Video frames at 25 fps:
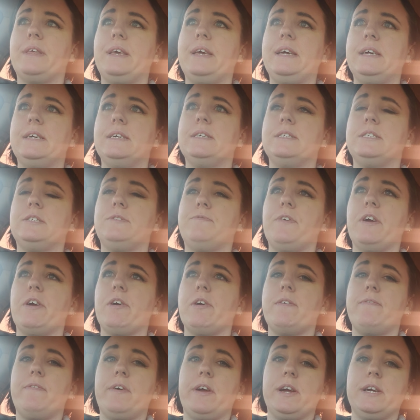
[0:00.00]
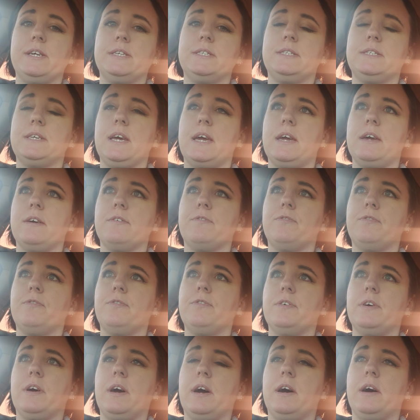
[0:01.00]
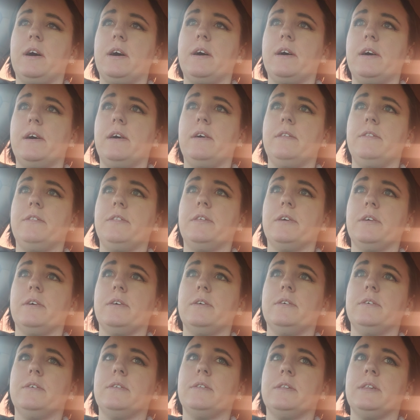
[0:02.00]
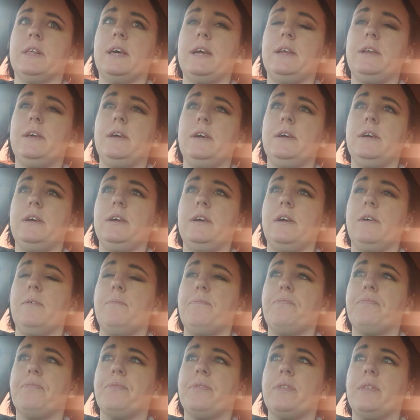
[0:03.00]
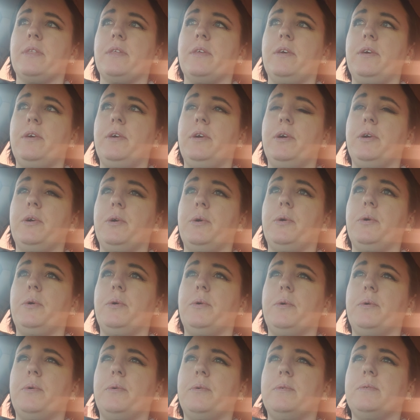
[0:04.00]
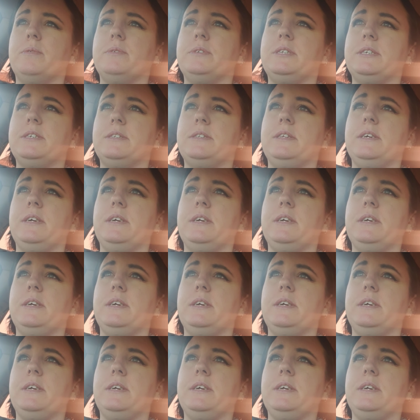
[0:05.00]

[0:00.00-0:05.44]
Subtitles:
is very, very safe. The lady who did